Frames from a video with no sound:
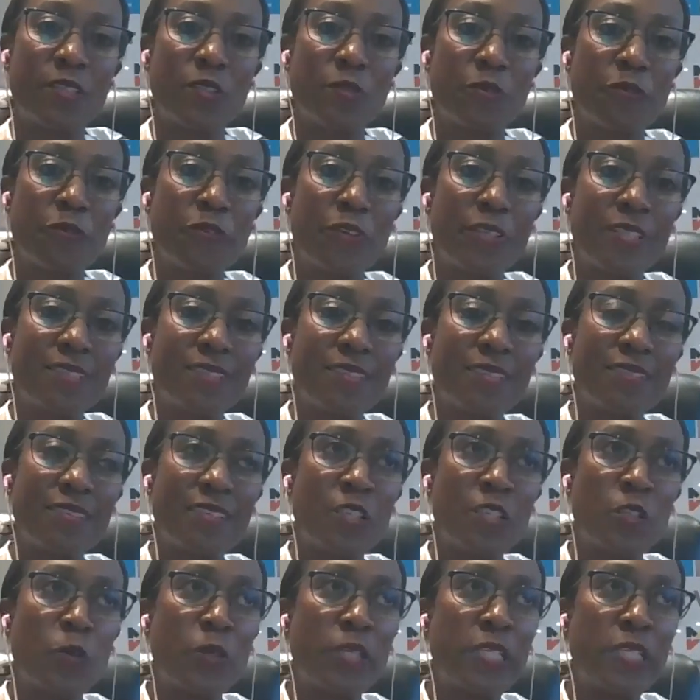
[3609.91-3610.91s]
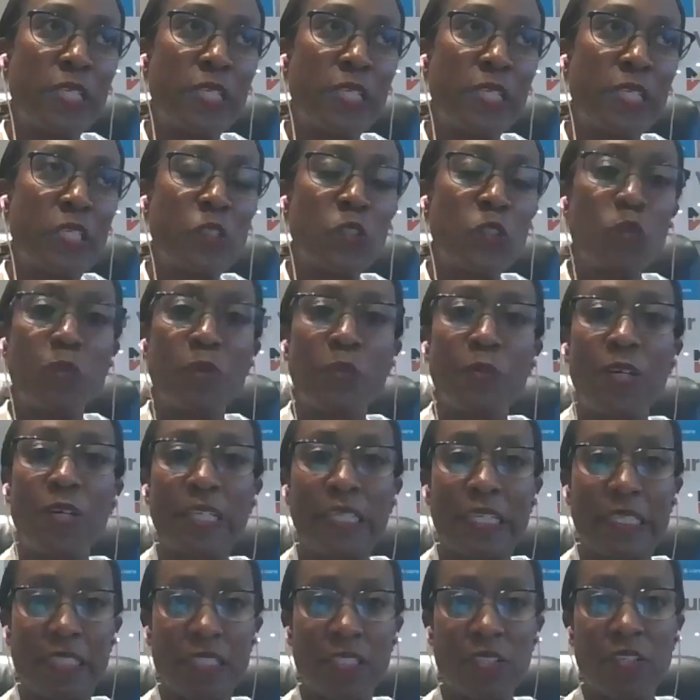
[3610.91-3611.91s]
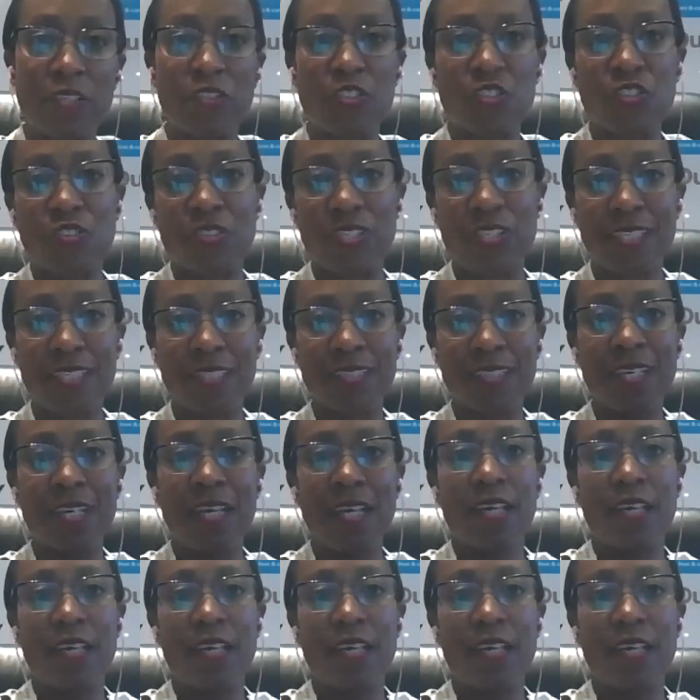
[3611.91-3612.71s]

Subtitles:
So for instance, I know in the supermarket industry that